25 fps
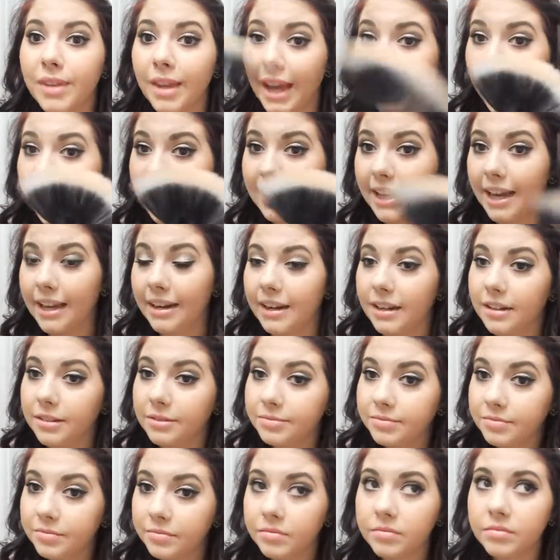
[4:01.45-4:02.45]
Highlighting.
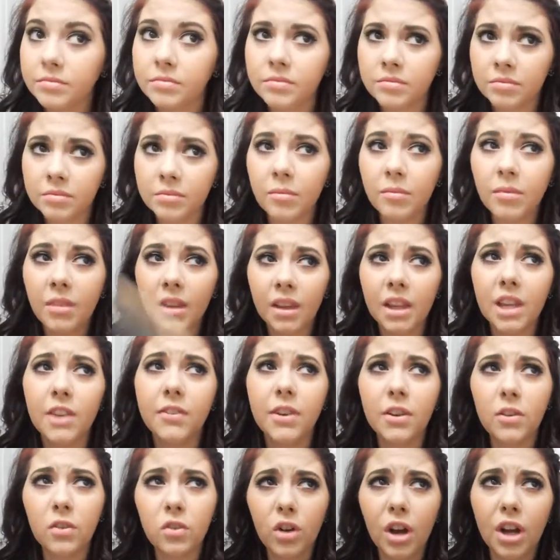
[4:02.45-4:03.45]

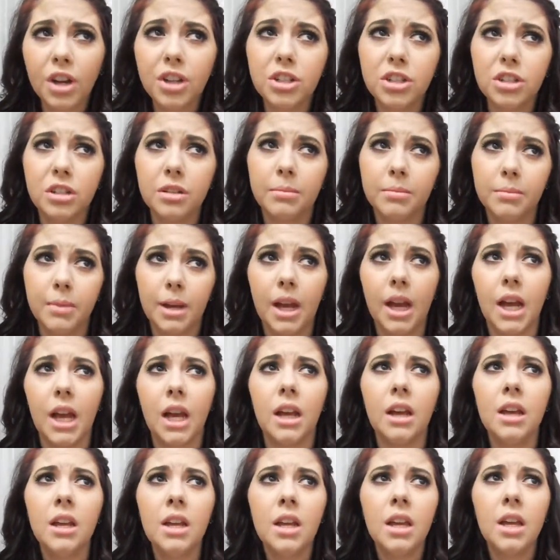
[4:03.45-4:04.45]
If you've watched
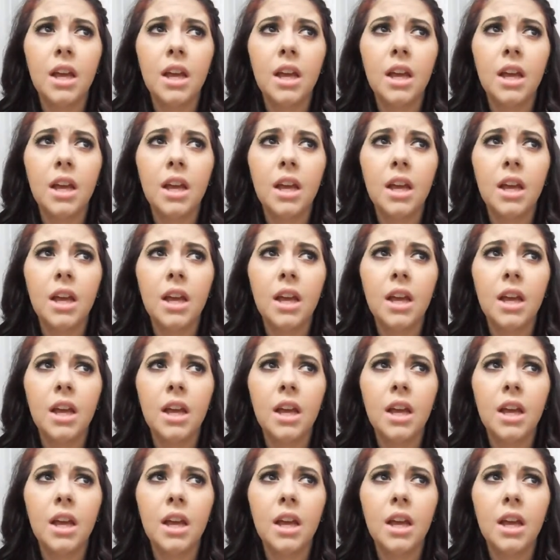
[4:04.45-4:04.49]
my